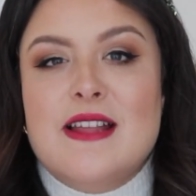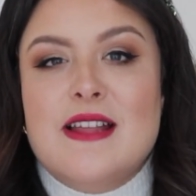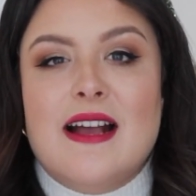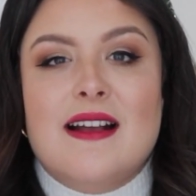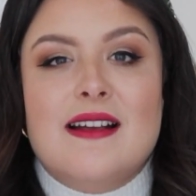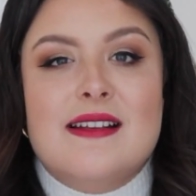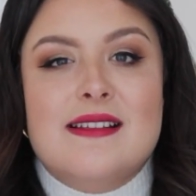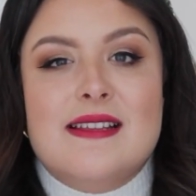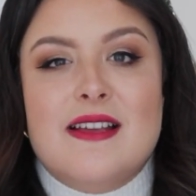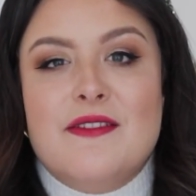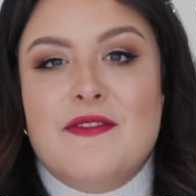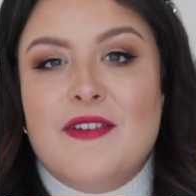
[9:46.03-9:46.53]
that
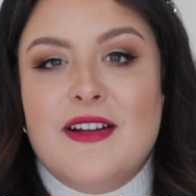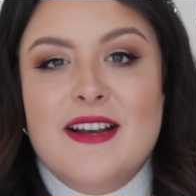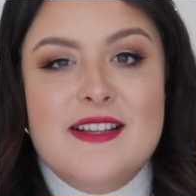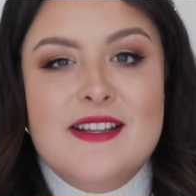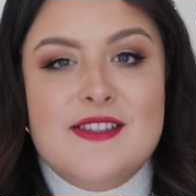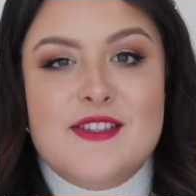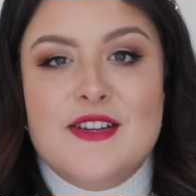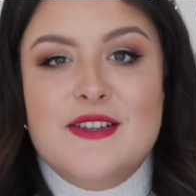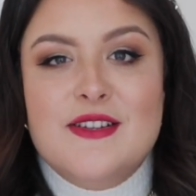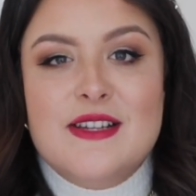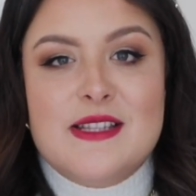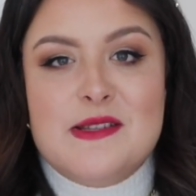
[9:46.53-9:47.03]
because I find it
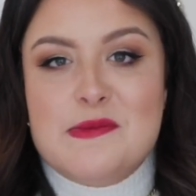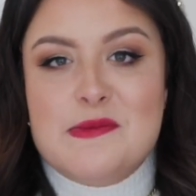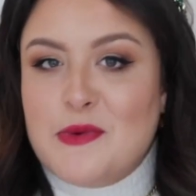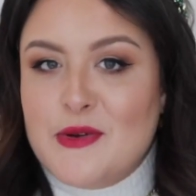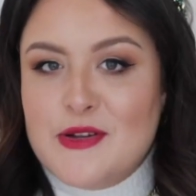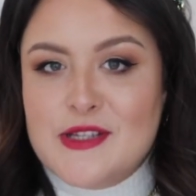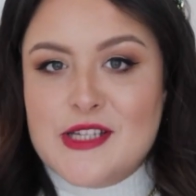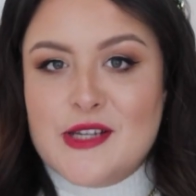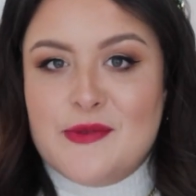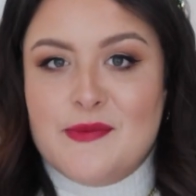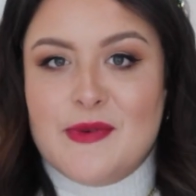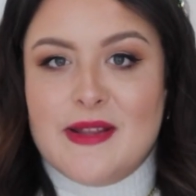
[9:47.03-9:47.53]
so
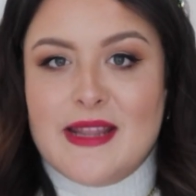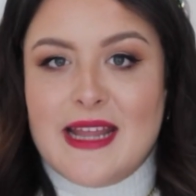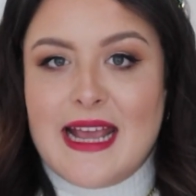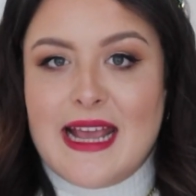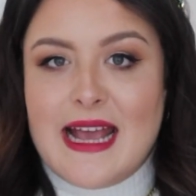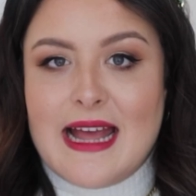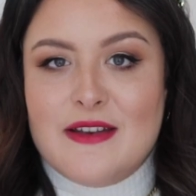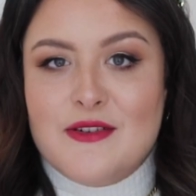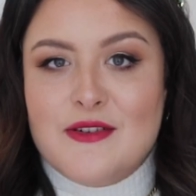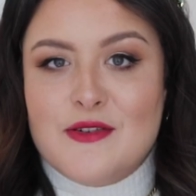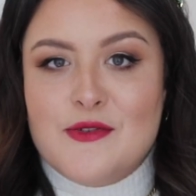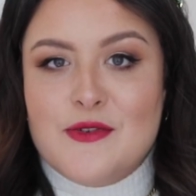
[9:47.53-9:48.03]
disappointing when they
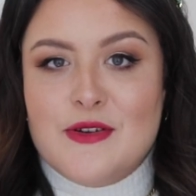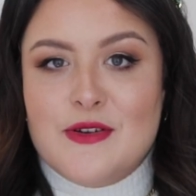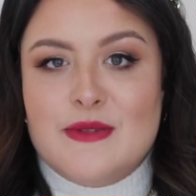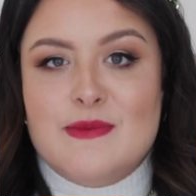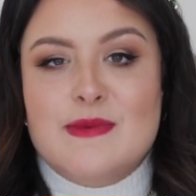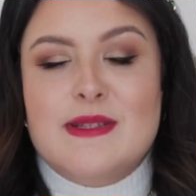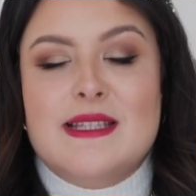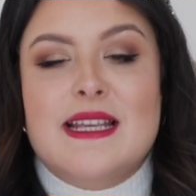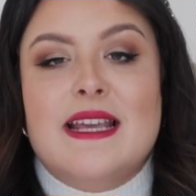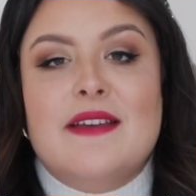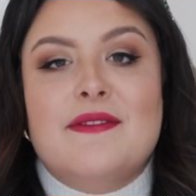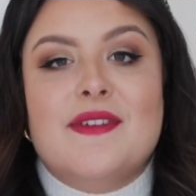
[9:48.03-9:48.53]
end on
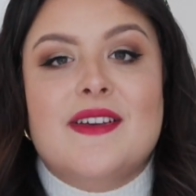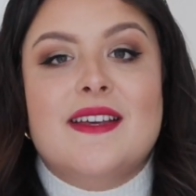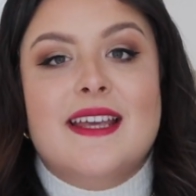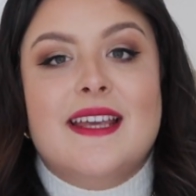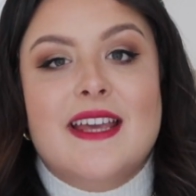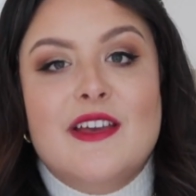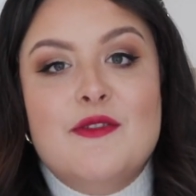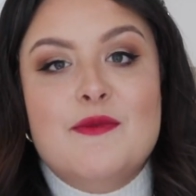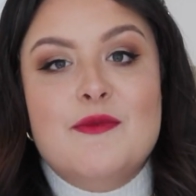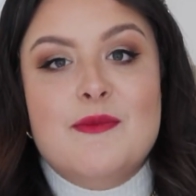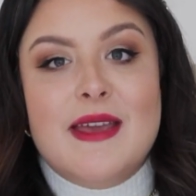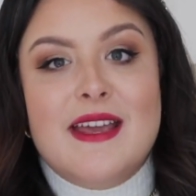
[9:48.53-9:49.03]
Christmas Eve.
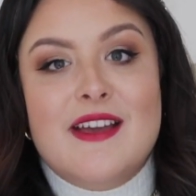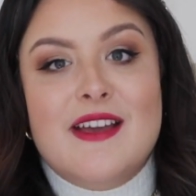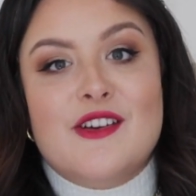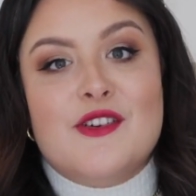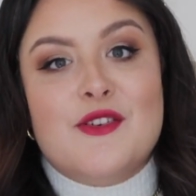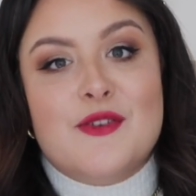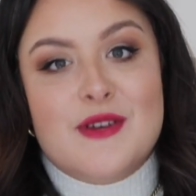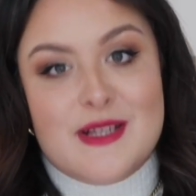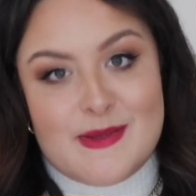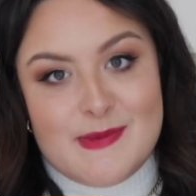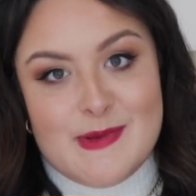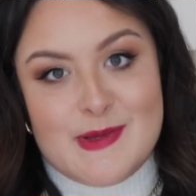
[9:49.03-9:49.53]
Give me a
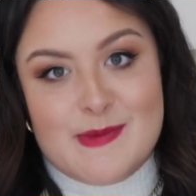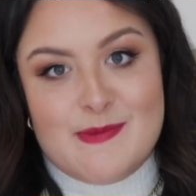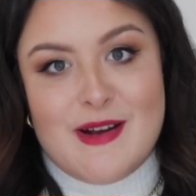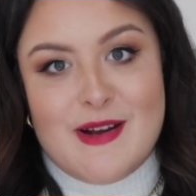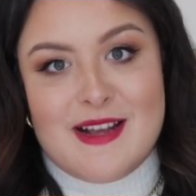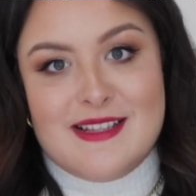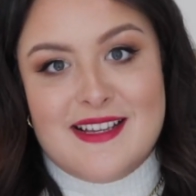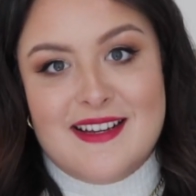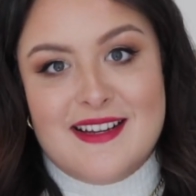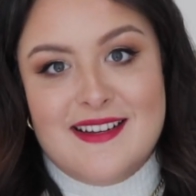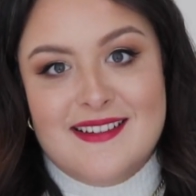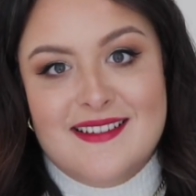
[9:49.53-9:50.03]
Christmas
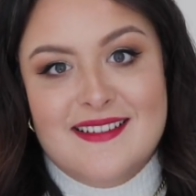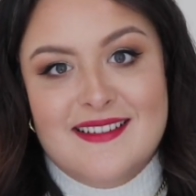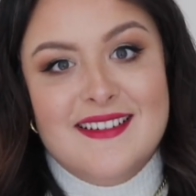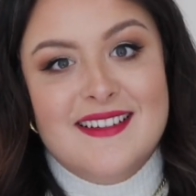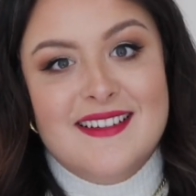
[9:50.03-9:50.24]
present.